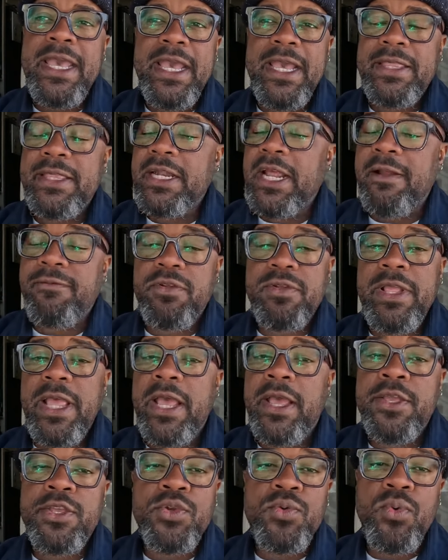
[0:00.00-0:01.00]
and then after
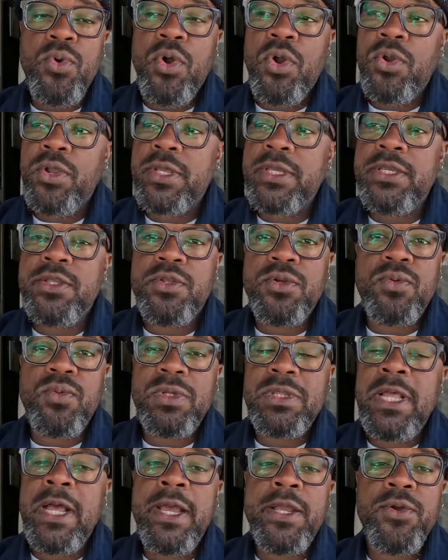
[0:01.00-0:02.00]
that you are either
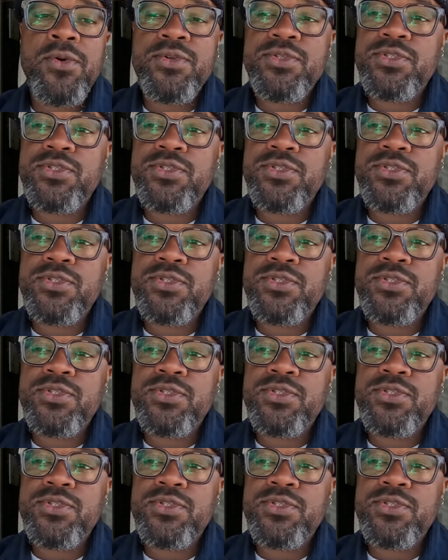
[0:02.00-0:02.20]
relying